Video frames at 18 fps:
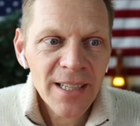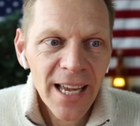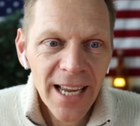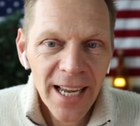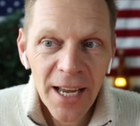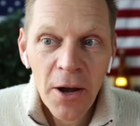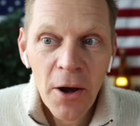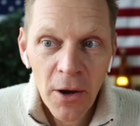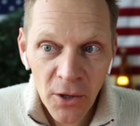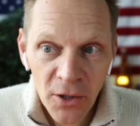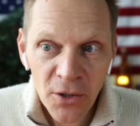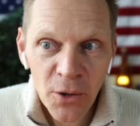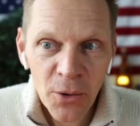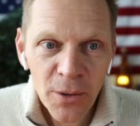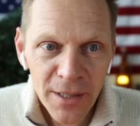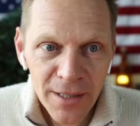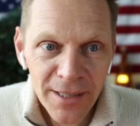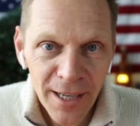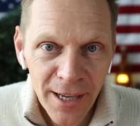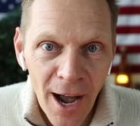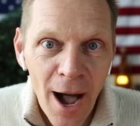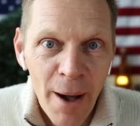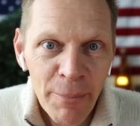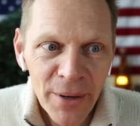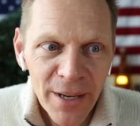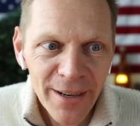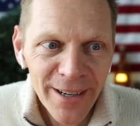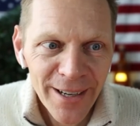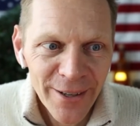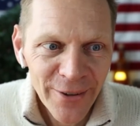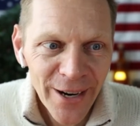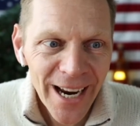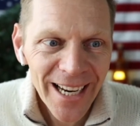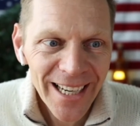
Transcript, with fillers: like, dude, it's a copier, right?